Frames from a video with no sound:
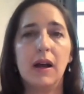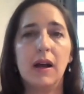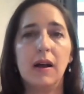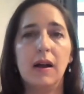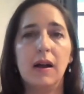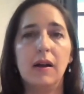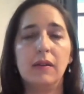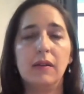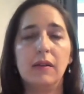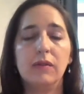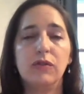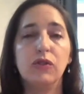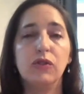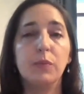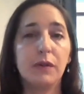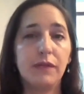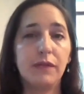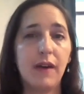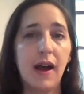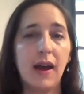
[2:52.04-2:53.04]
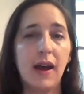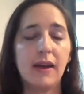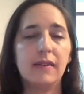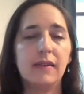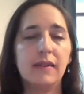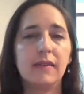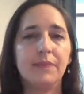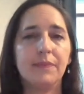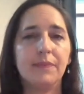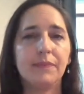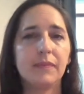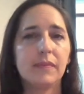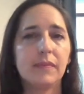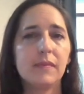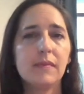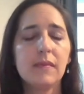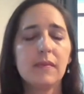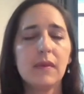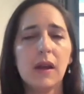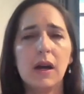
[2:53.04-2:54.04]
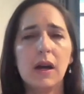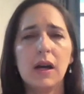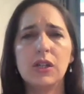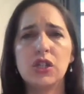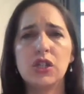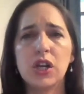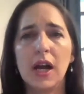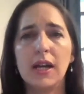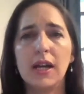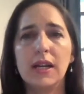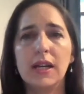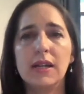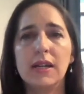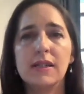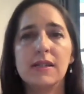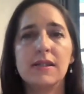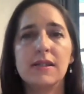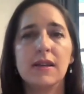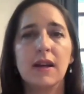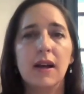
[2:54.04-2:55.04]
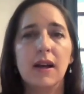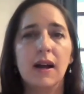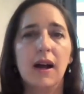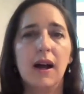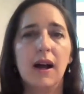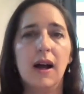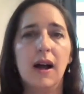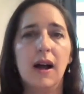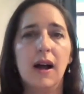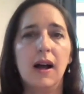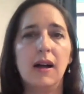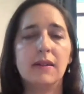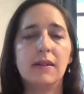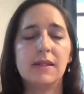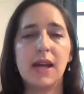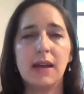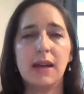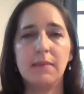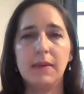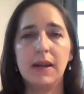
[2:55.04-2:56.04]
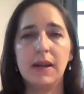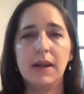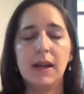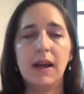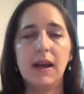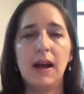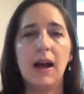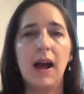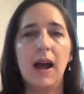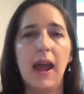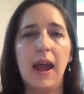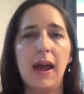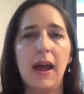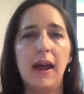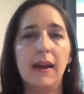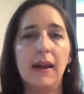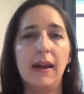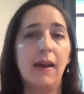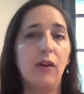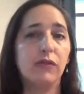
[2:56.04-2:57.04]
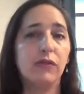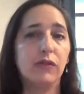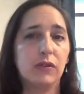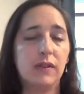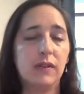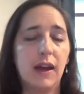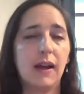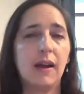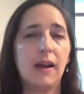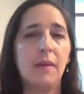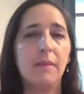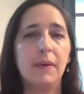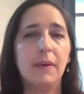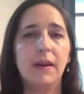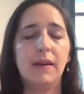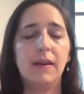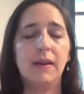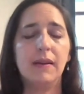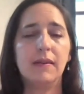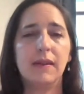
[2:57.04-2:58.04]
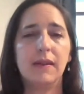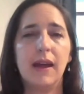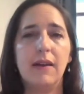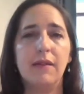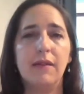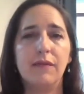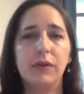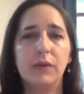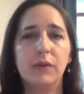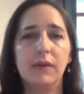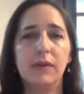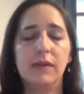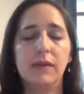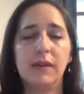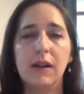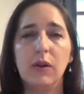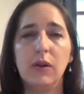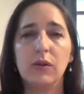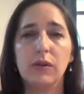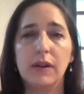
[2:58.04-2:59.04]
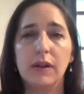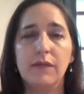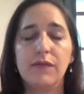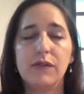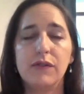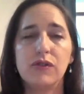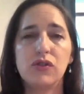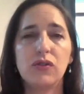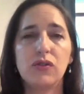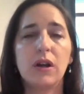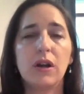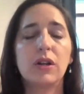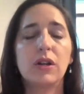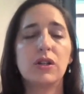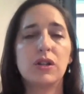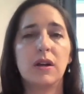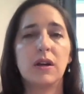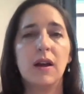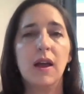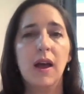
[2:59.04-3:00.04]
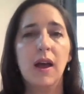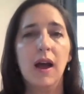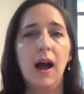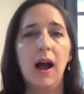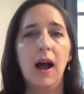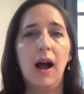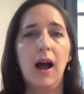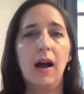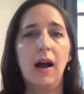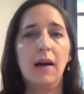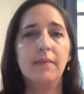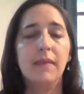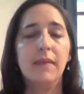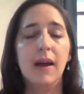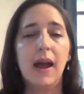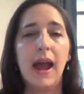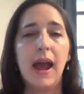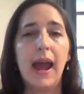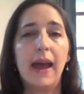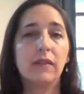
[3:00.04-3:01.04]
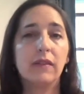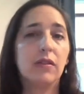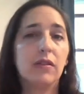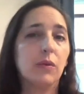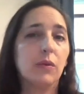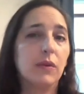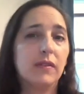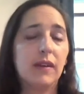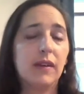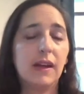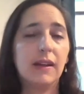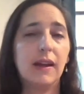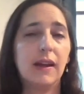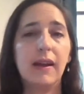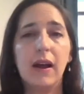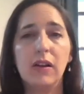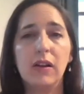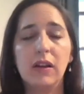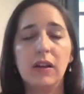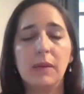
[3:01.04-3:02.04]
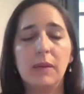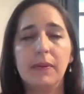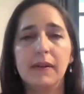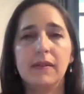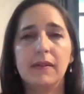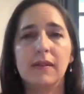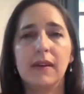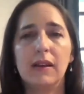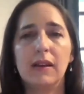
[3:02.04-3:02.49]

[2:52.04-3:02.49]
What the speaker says: supervise Chinese state media and also tech companies that influence the local infrastructure. And so we're seeing that not only places like the